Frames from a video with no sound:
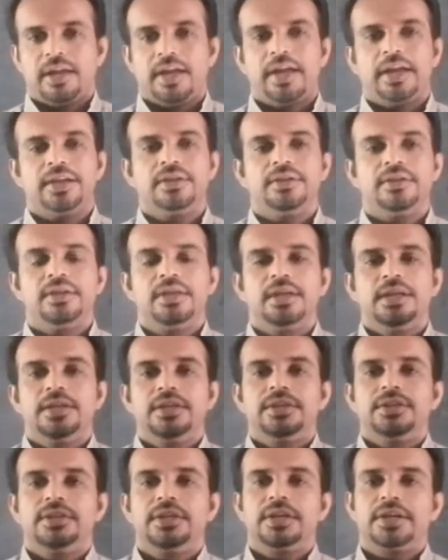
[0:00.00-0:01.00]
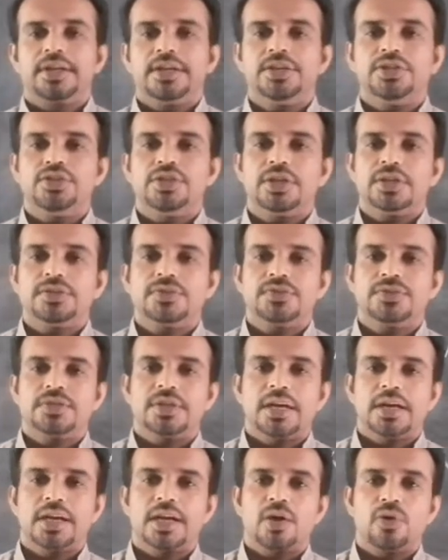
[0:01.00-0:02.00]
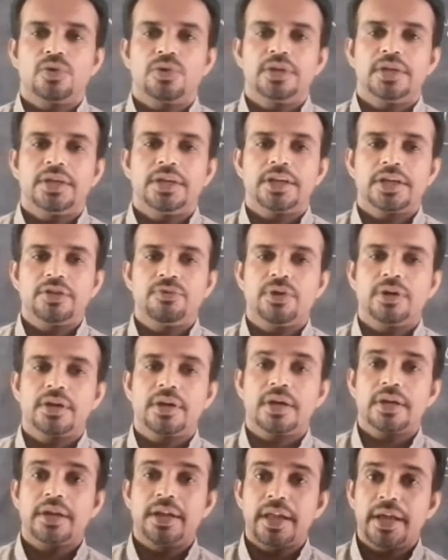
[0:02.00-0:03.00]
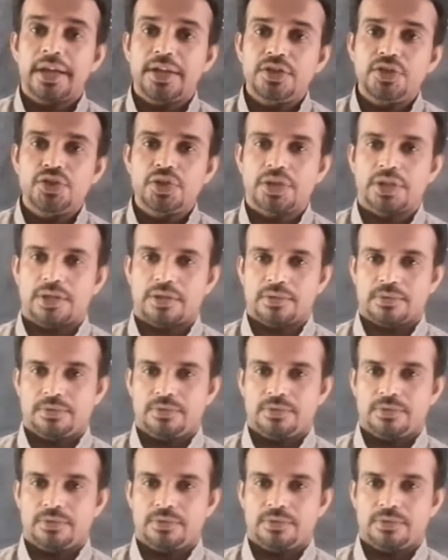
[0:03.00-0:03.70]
and the regions around river Niger,